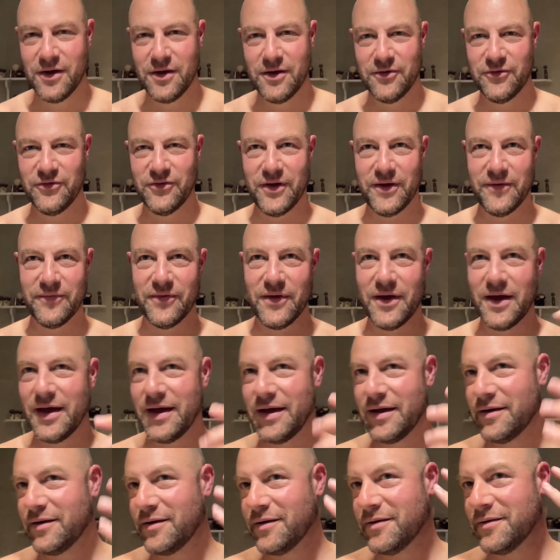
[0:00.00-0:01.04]
shave the
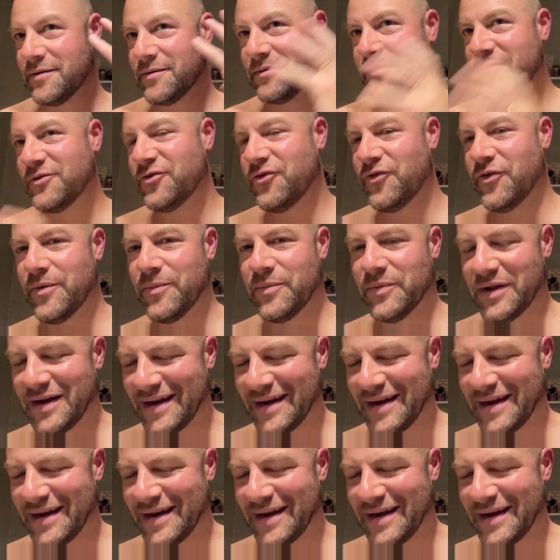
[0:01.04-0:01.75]
head and trim the